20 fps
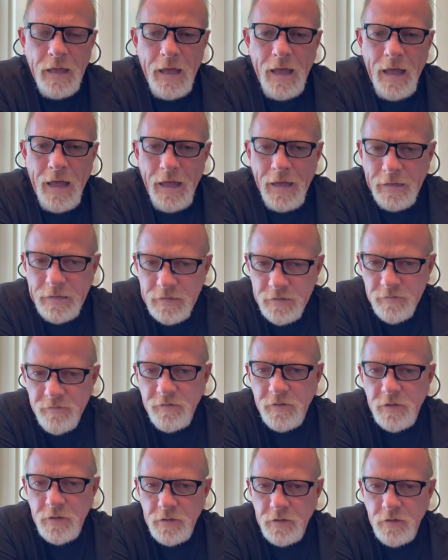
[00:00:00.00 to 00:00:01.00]
I can
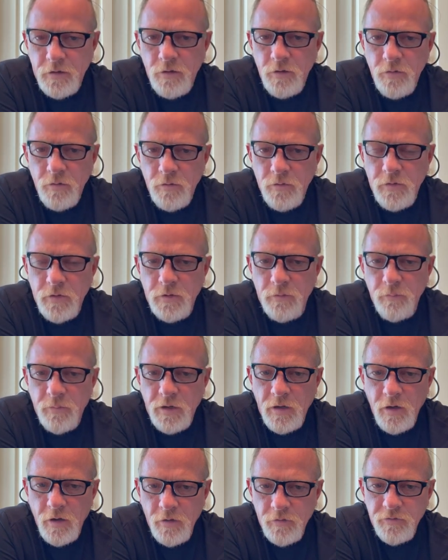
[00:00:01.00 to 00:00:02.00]
tell you that
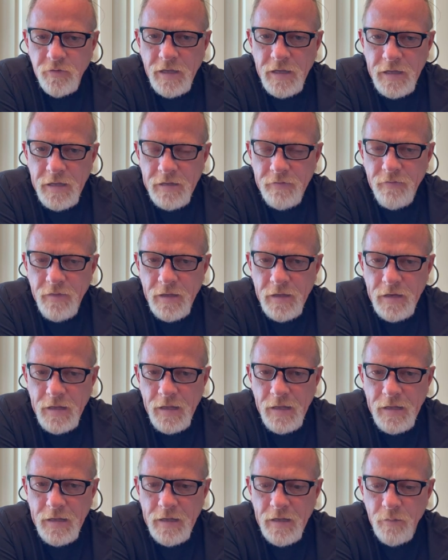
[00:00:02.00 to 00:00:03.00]
because I had that
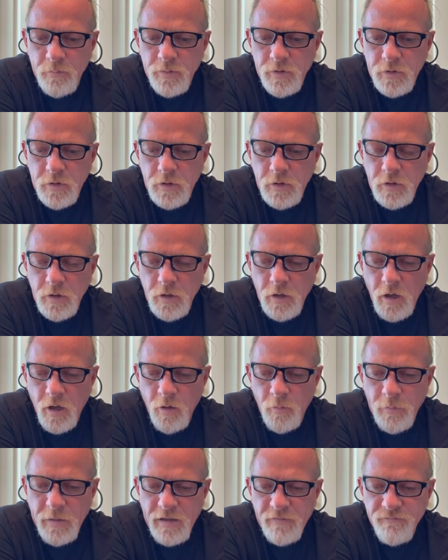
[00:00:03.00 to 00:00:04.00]
app
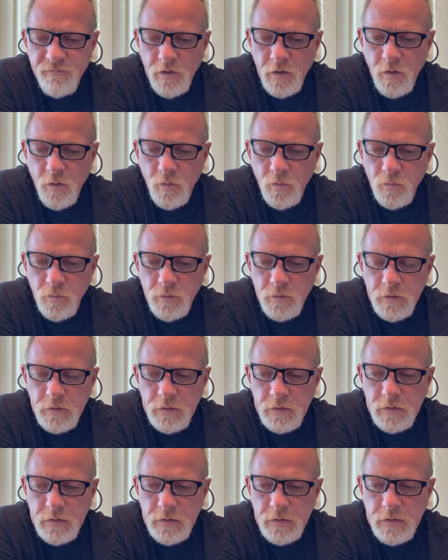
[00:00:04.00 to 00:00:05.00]
on my phone,
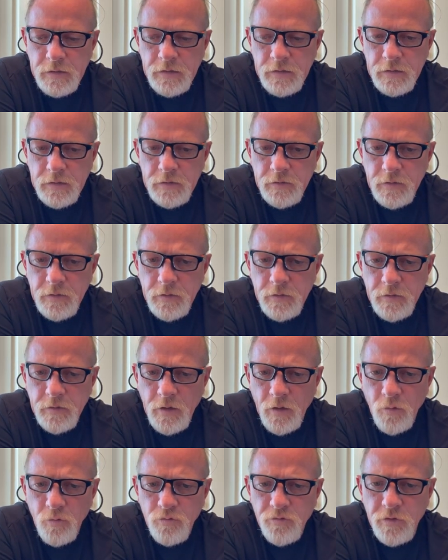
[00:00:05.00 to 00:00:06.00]
and
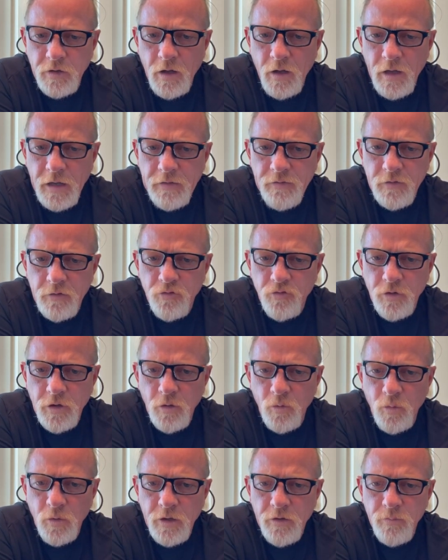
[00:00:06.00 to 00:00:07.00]
those that hike the
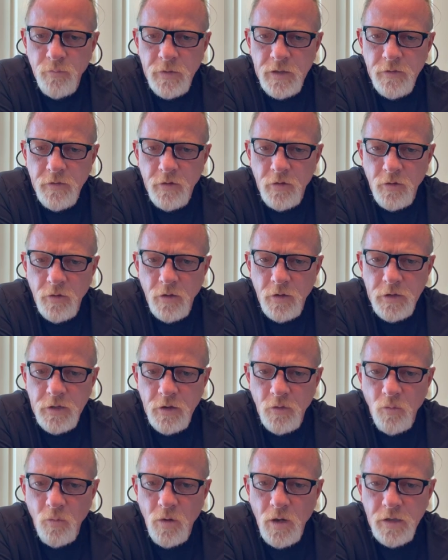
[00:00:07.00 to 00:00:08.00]
trail with me that are on
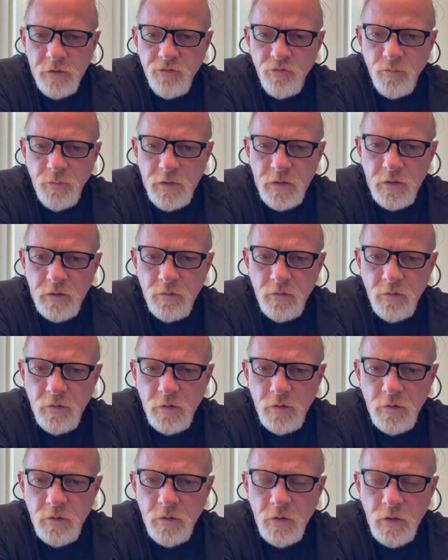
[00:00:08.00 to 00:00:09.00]
here watching me are
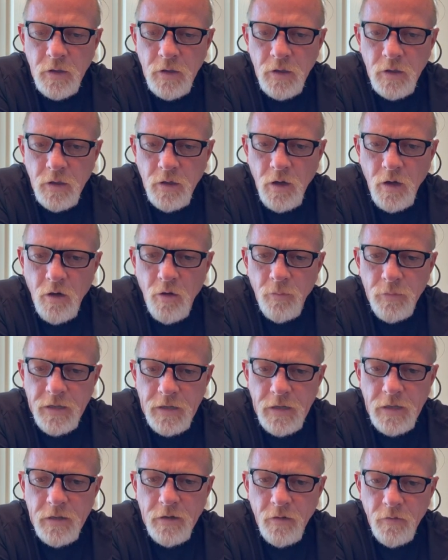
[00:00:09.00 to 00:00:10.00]
going to call
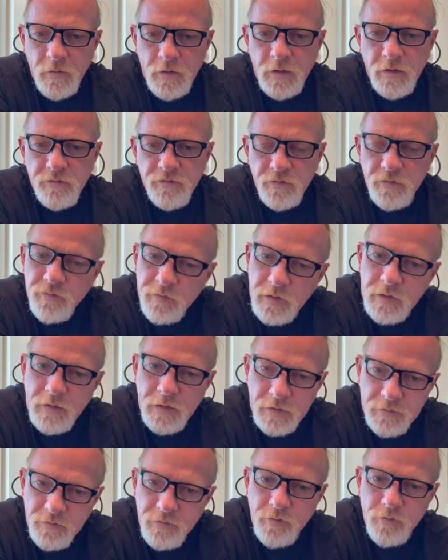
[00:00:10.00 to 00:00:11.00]
me out on this and say
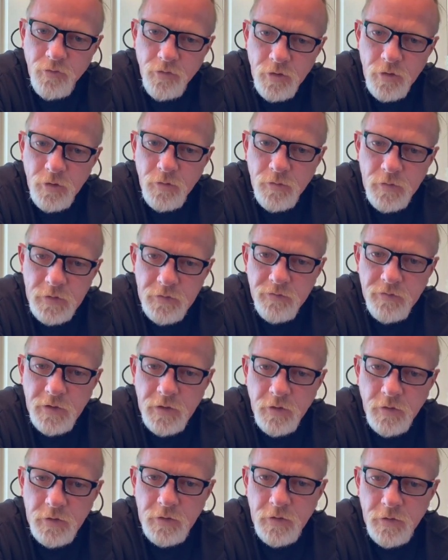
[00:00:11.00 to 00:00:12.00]
that's the truth. He's
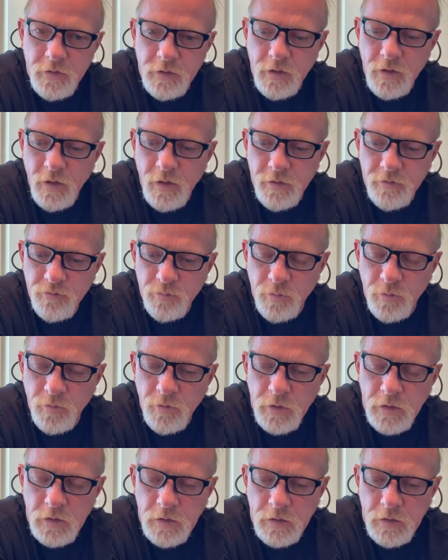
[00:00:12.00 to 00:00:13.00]
telling you the
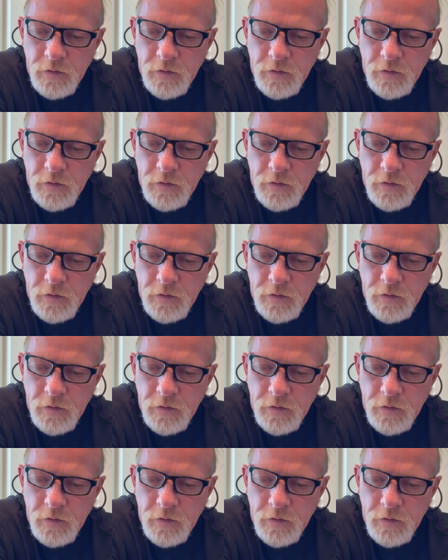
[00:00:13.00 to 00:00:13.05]
gospel.